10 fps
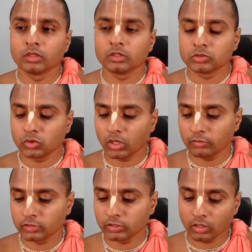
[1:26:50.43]
So
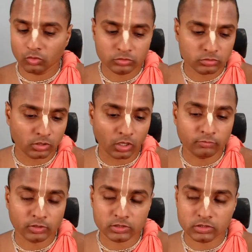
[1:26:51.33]
Kaveri, now also the
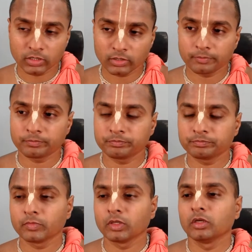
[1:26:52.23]
Kaveri is there.
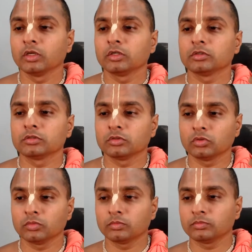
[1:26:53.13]

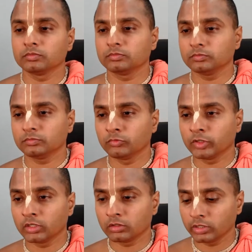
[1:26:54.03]
So we
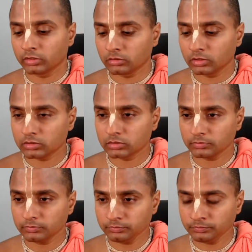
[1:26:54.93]
can relate to this.
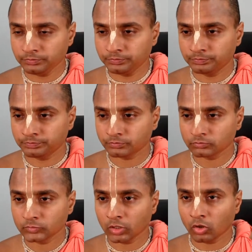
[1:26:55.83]

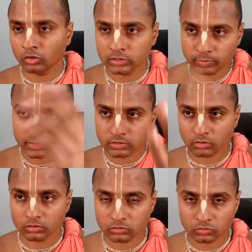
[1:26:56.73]
And all these places are
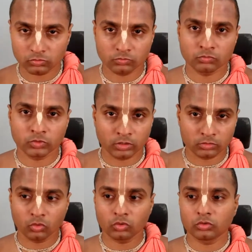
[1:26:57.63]
also, we can
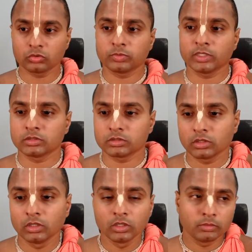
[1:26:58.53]
go to those places
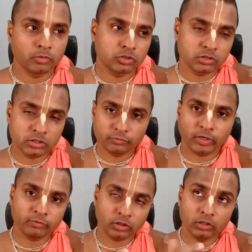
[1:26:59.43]
because it's just
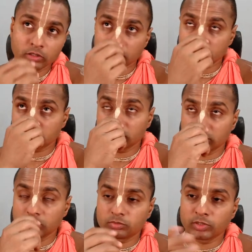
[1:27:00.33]
500 years since
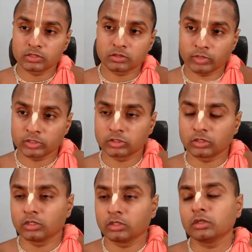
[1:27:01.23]
these places are mentioned
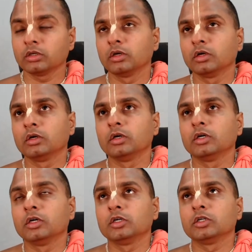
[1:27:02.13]
here.
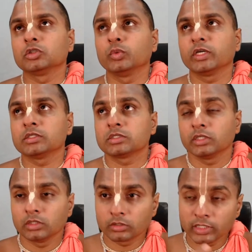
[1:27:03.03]
So we can
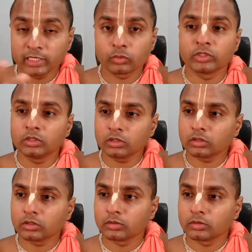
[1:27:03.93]
still relate with the